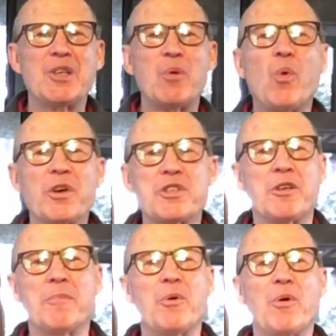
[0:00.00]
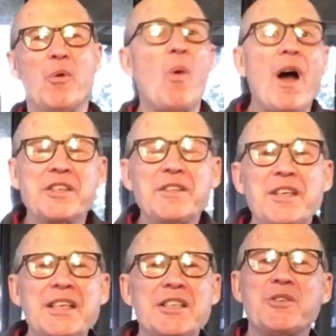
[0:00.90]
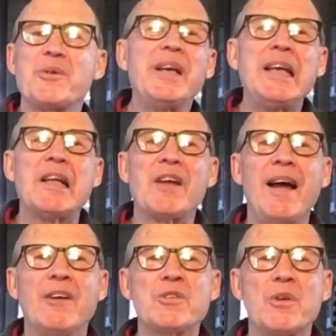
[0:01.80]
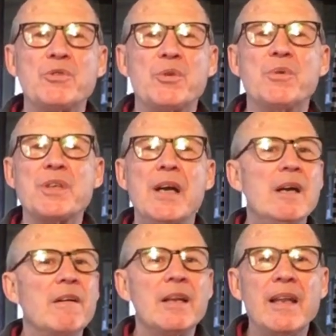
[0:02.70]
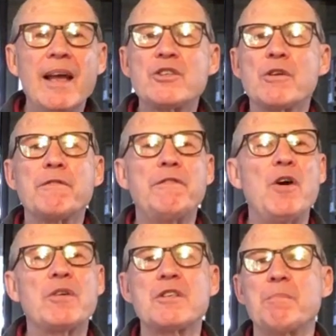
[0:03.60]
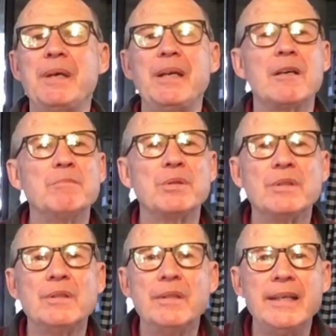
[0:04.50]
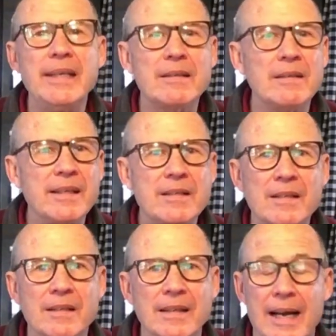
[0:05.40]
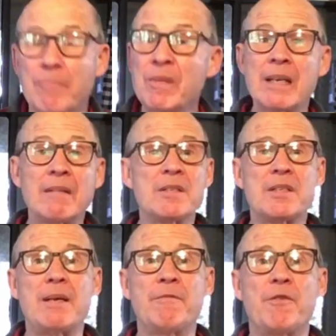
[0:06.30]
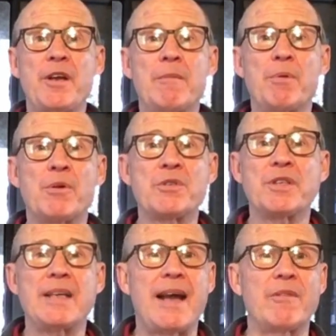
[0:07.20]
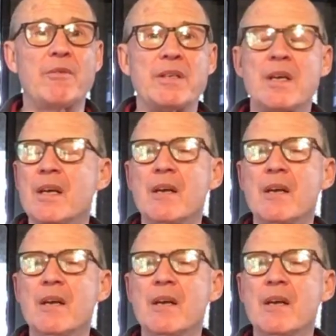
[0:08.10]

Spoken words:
worship or washing the dishes or any of the household chores. Let your focus be completely to God. And the same for in-person gatherings.